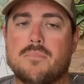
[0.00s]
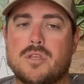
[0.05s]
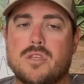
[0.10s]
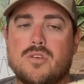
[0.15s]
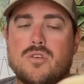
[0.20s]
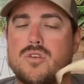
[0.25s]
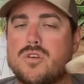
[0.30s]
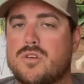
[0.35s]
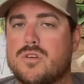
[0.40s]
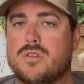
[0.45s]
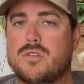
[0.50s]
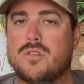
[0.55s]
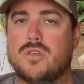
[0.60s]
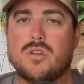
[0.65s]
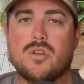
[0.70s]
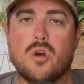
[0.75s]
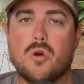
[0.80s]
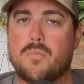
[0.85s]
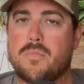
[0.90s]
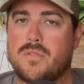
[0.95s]
but
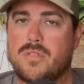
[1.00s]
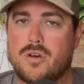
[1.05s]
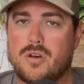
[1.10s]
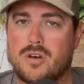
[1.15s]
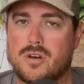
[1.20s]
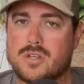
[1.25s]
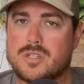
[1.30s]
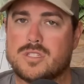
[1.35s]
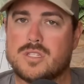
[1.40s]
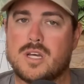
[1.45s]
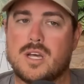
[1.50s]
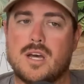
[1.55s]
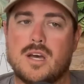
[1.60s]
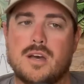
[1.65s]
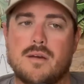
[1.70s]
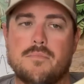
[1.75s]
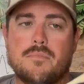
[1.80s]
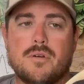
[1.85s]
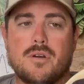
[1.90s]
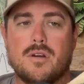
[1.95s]
you'd open the hooks
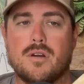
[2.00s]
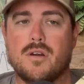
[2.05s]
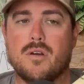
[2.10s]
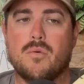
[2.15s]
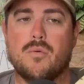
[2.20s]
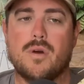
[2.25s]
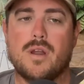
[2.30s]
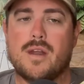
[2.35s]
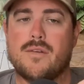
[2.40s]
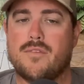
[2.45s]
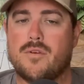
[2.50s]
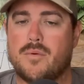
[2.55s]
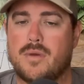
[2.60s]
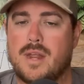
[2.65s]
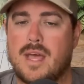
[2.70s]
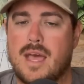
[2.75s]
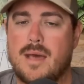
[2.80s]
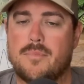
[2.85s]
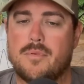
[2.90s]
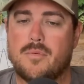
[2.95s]
up or whatever would
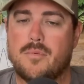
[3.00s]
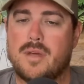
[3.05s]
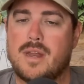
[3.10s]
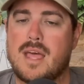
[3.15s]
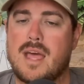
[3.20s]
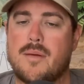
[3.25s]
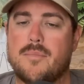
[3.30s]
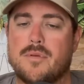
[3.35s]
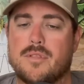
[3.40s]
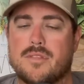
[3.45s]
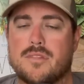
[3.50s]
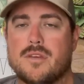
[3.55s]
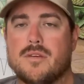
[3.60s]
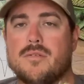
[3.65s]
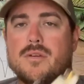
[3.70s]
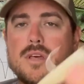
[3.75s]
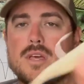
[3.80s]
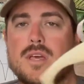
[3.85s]
happen. So